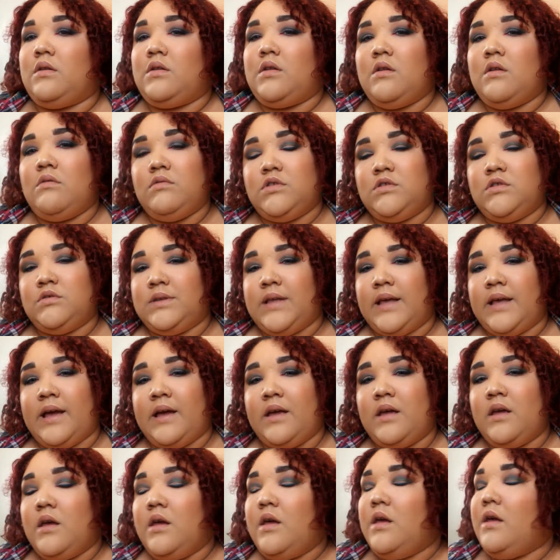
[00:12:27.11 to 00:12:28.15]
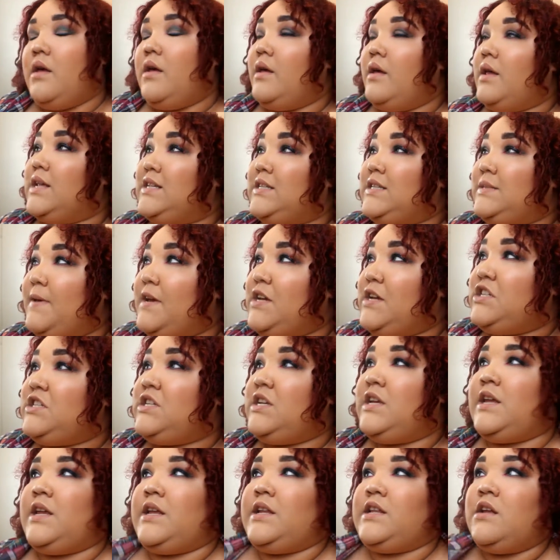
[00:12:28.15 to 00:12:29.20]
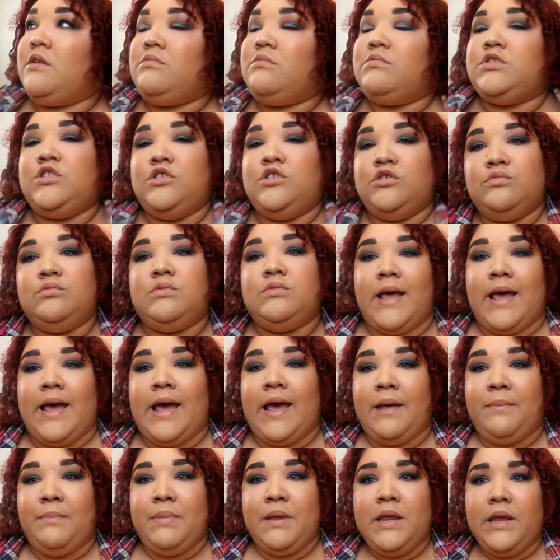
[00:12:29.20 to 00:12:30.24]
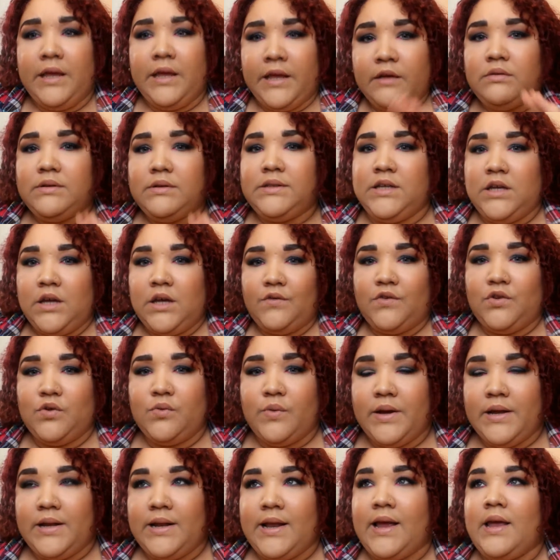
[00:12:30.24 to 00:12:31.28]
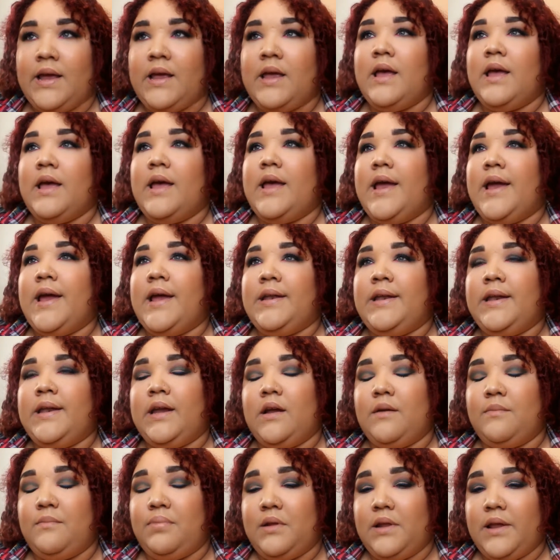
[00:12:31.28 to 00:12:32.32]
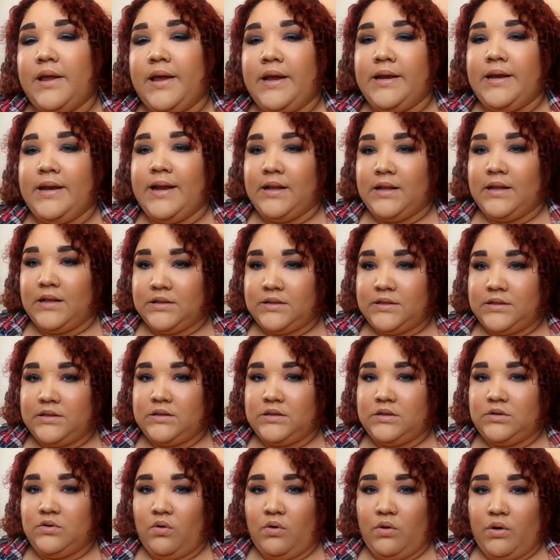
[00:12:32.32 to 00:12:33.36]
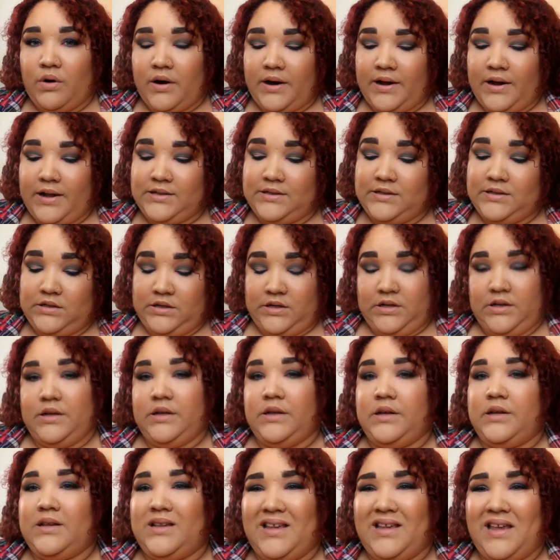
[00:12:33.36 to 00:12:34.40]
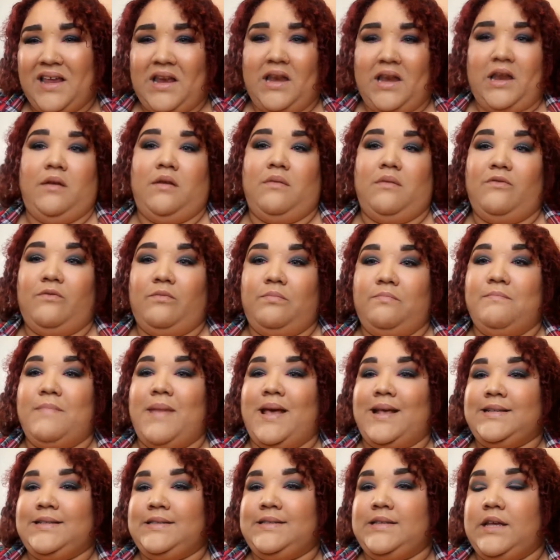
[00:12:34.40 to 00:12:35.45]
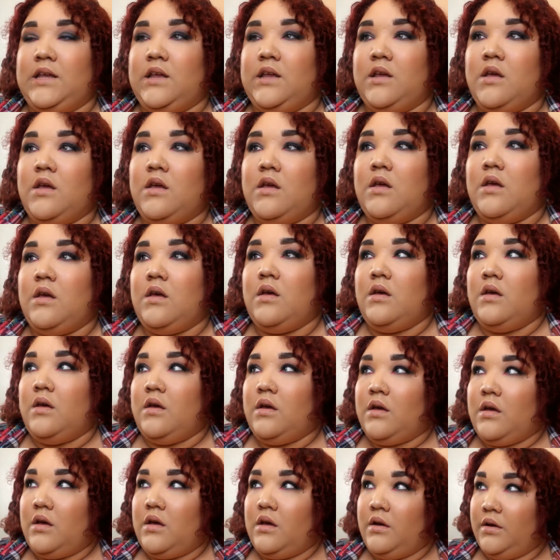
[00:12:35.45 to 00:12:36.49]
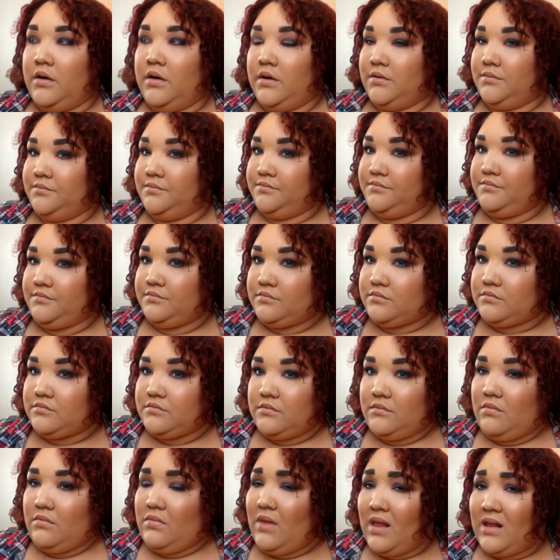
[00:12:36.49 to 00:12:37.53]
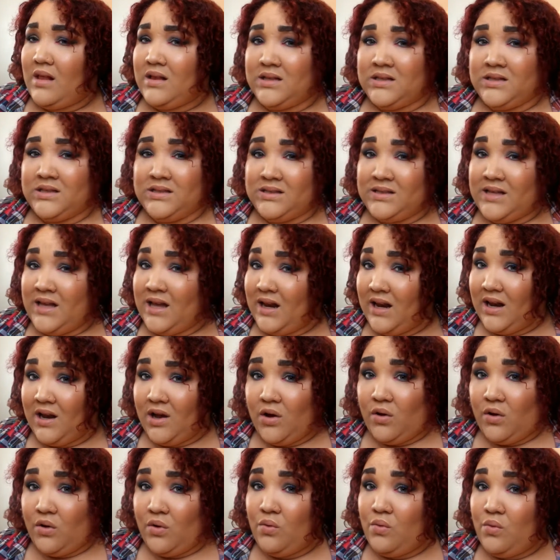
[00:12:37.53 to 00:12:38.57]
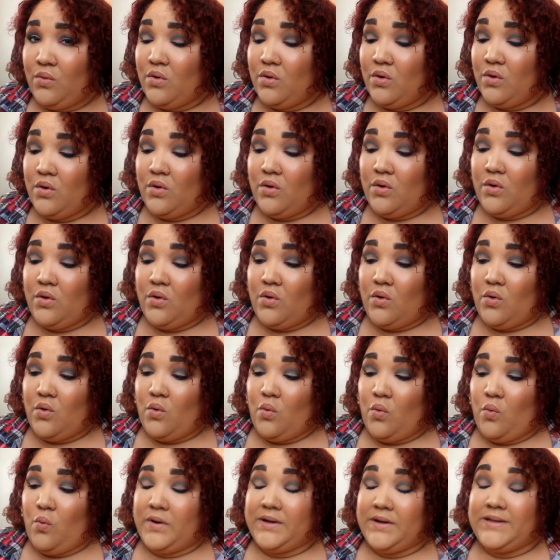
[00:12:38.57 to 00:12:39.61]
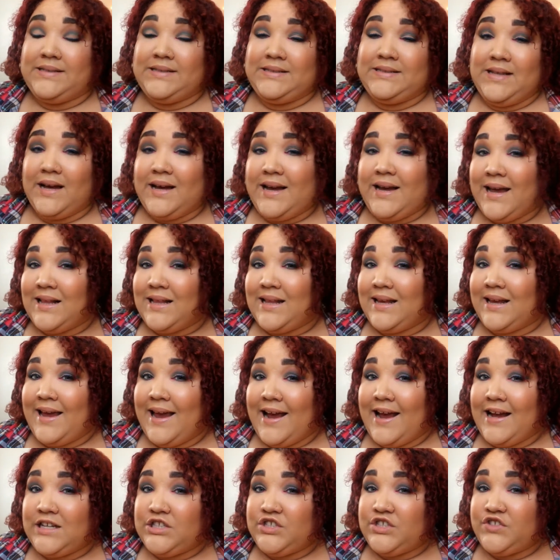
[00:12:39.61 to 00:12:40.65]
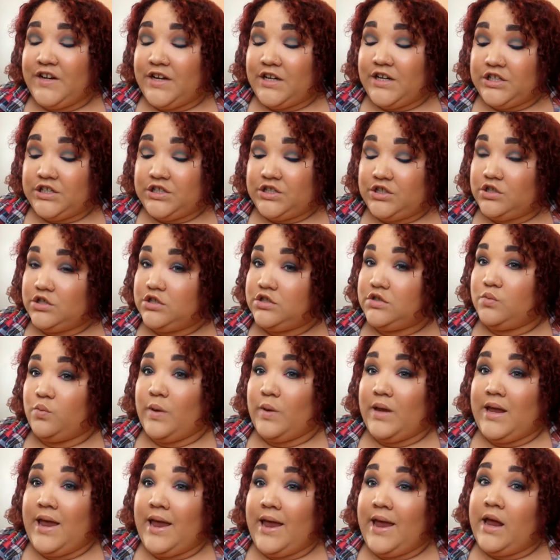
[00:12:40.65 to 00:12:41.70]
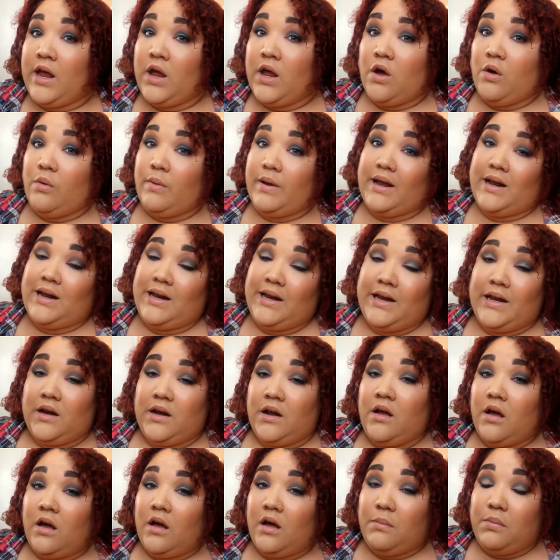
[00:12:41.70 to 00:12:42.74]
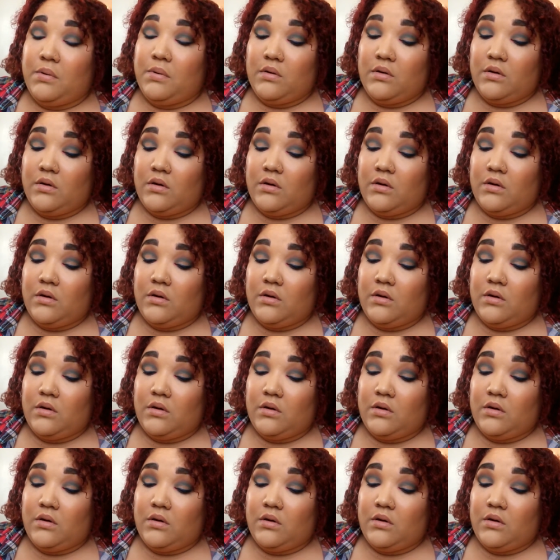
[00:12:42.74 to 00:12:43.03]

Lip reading: Don't do that. Especially don't do that, be guilty of doing that, and then complain that the store is getting messy. Hello? We're stuck at the cash registers. We can't go and clean up